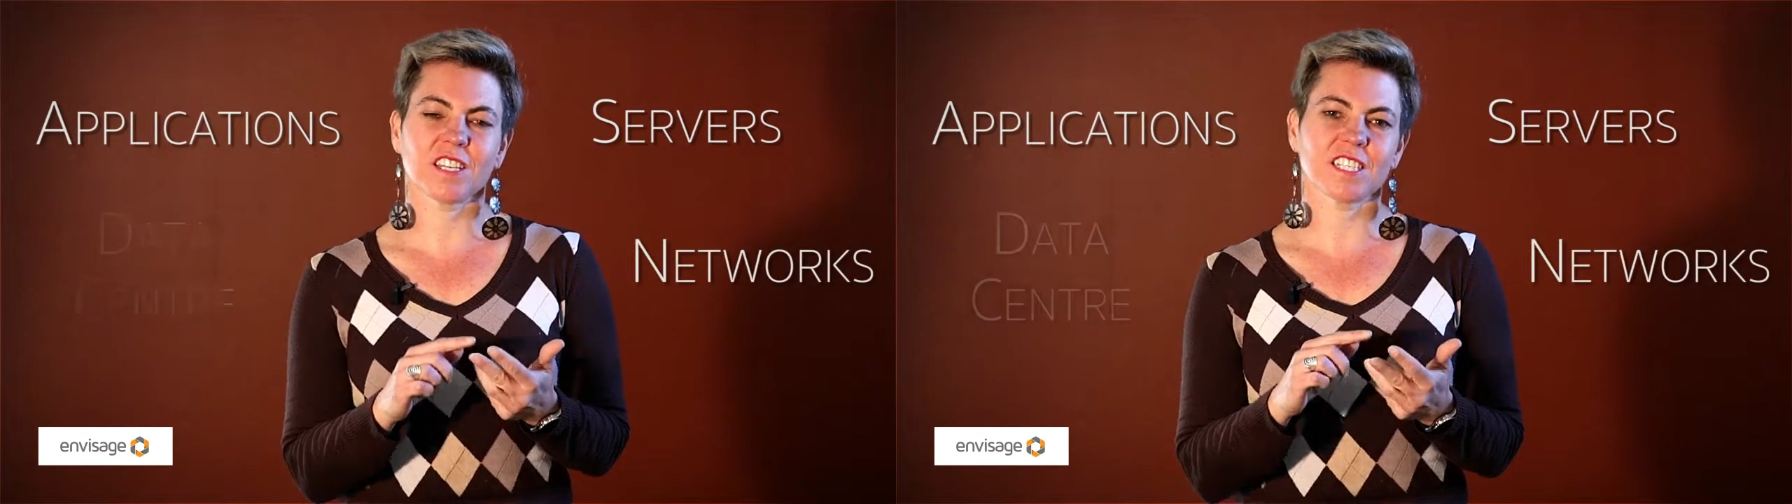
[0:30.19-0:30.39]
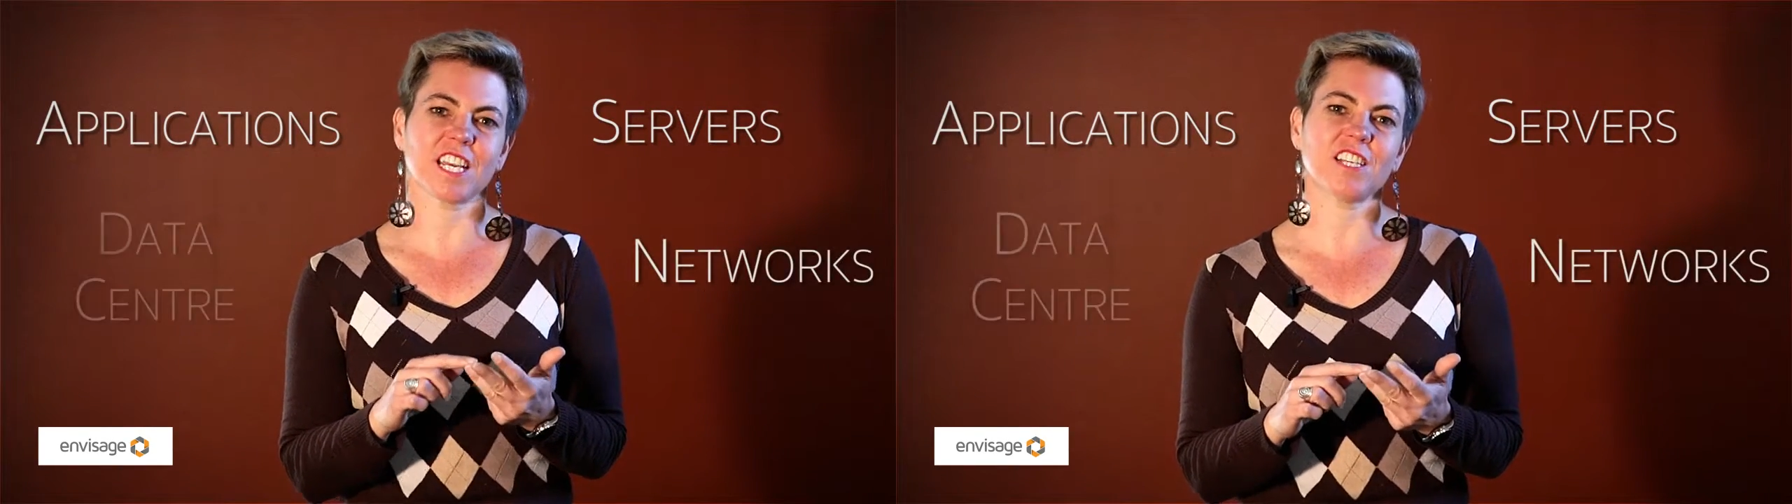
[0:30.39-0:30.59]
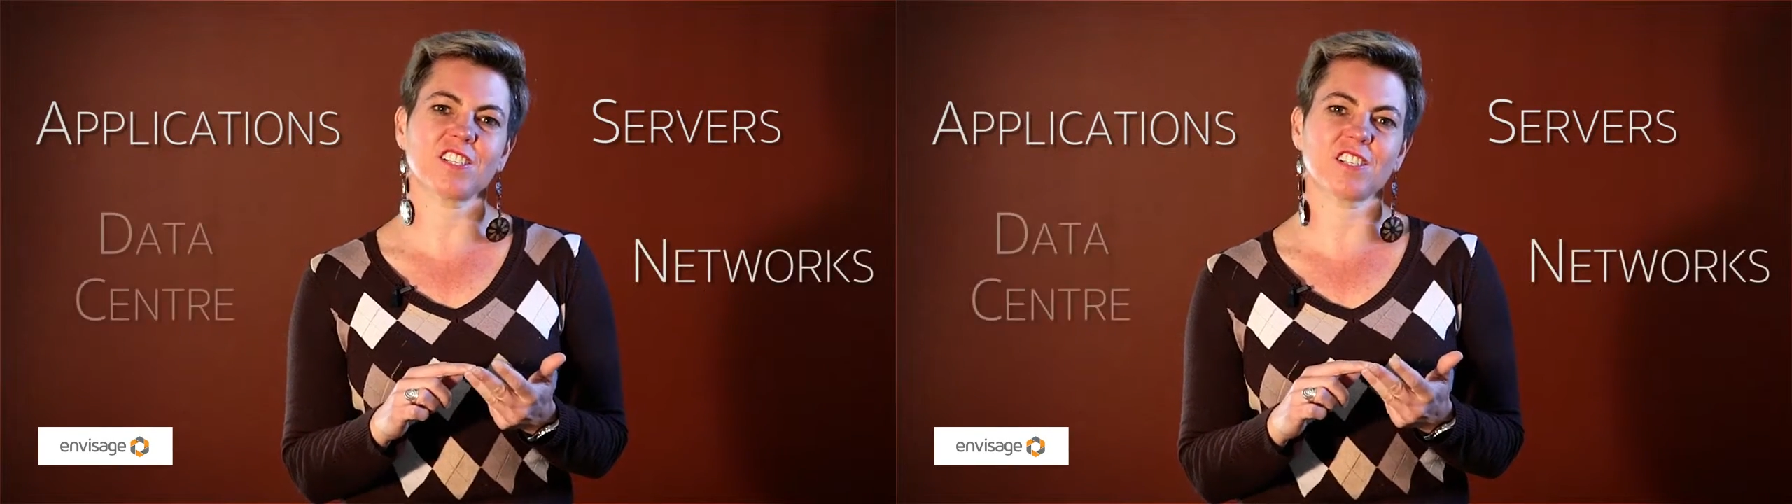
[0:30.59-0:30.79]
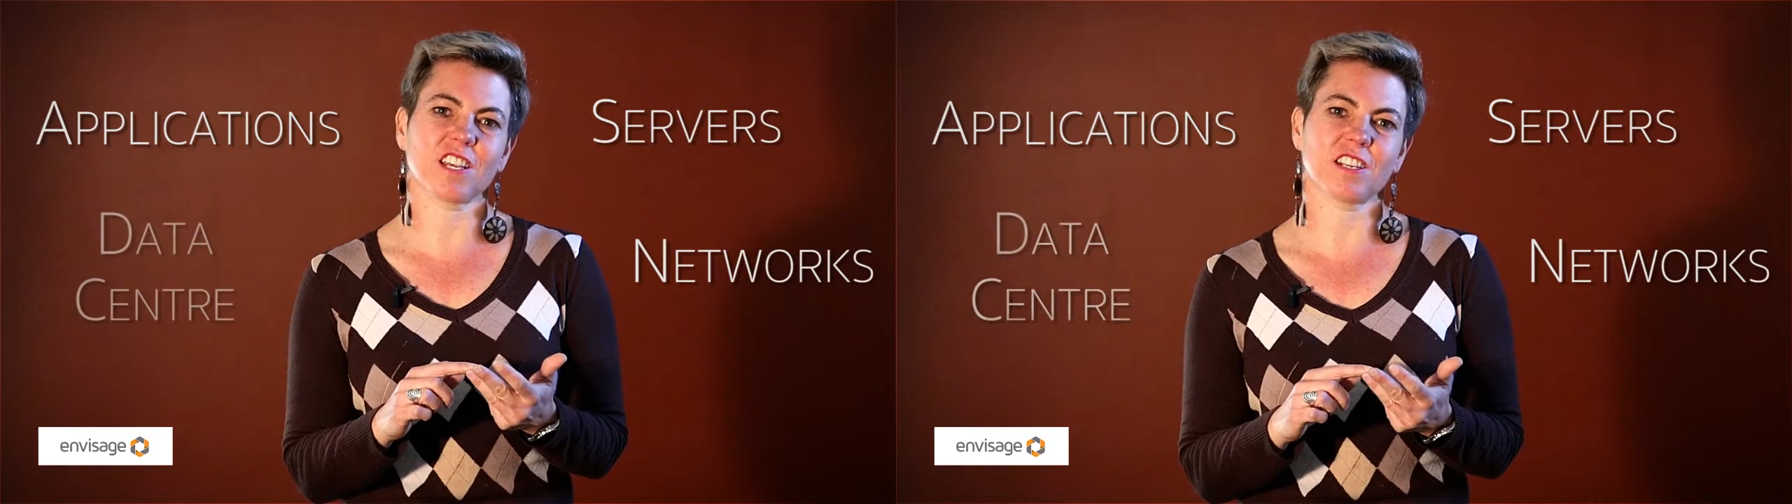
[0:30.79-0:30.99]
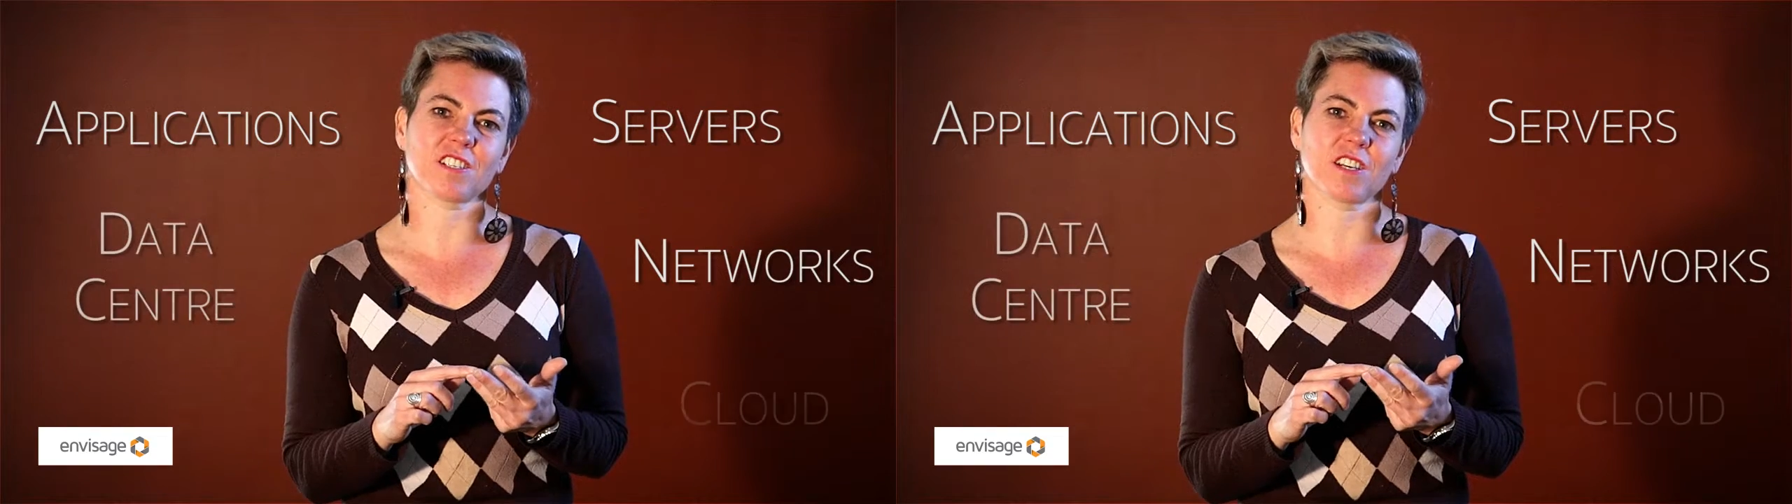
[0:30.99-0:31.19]
data
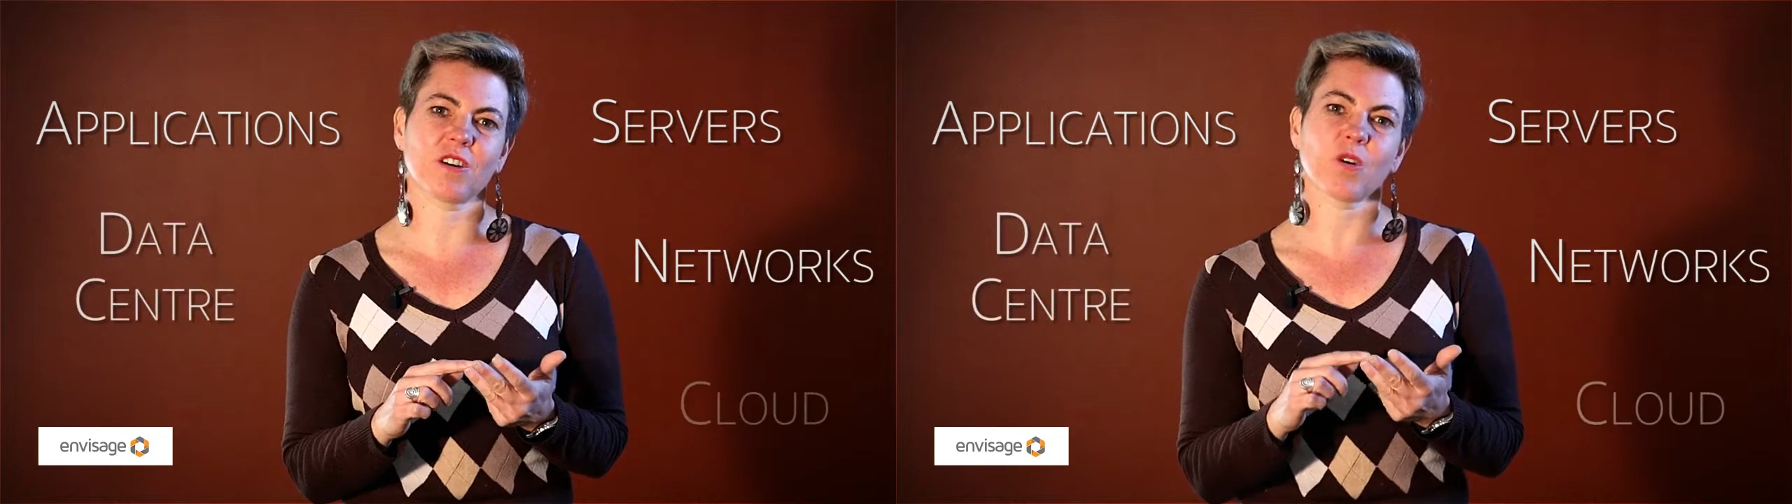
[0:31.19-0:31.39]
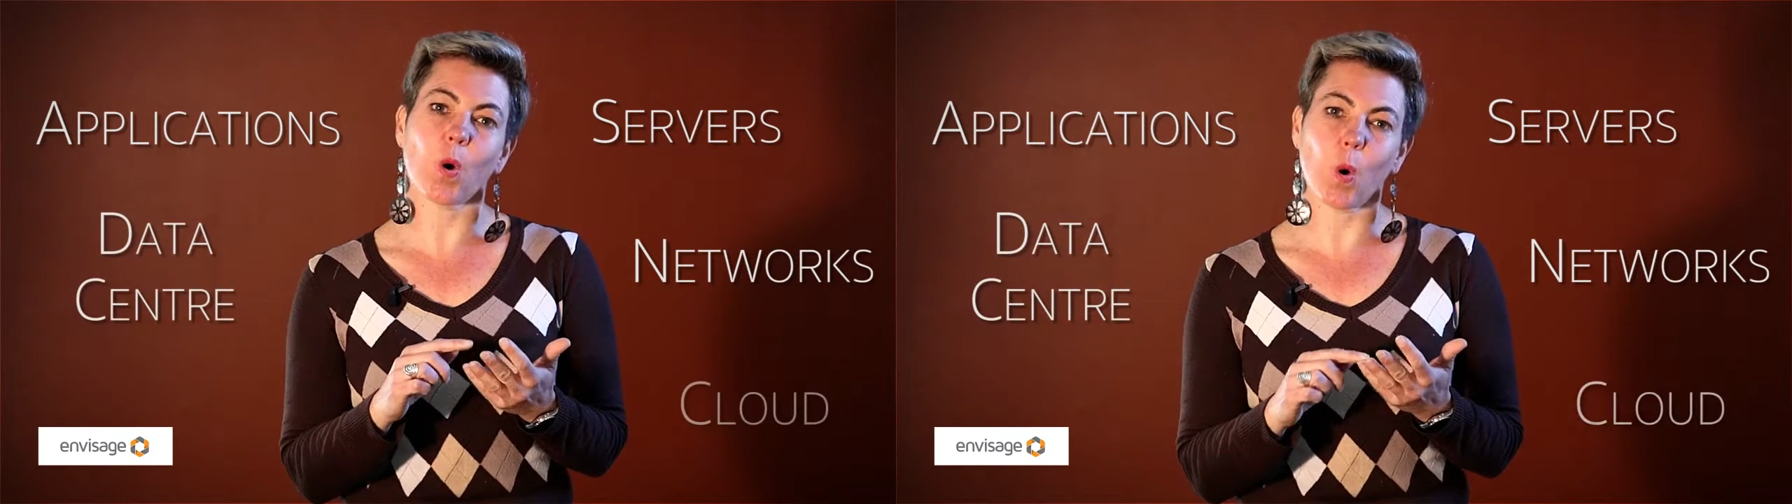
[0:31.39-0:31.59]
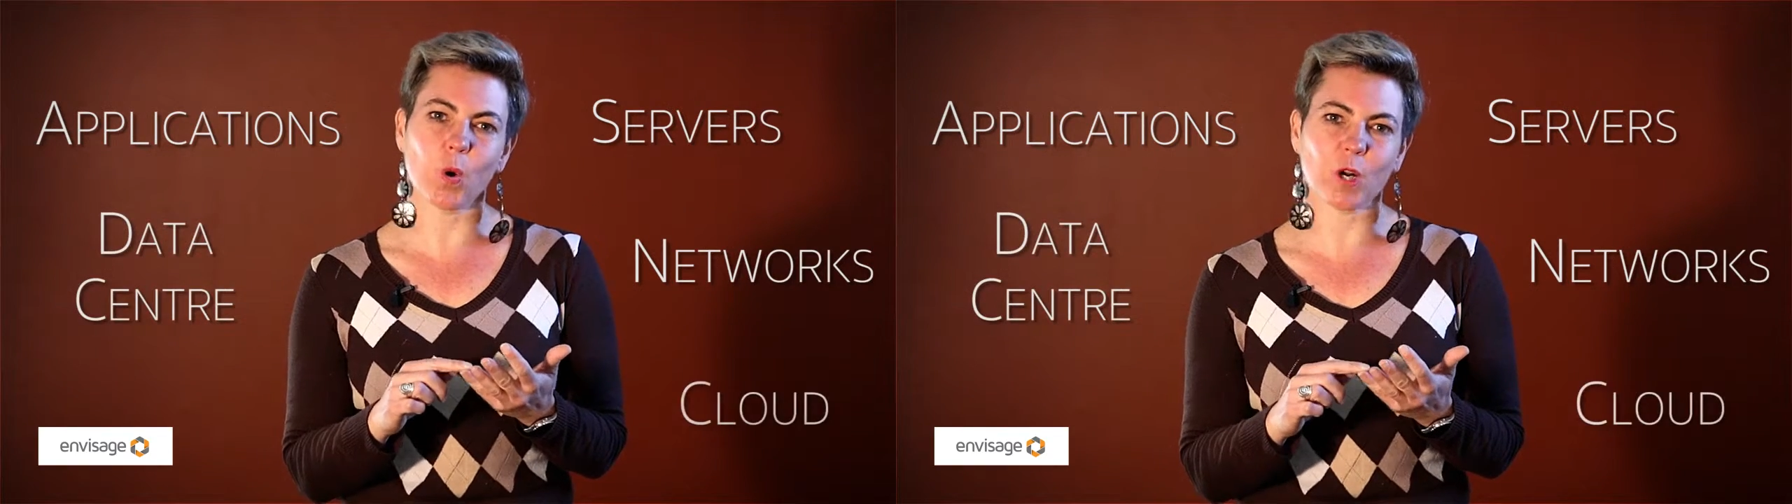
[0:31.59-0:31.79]
center, or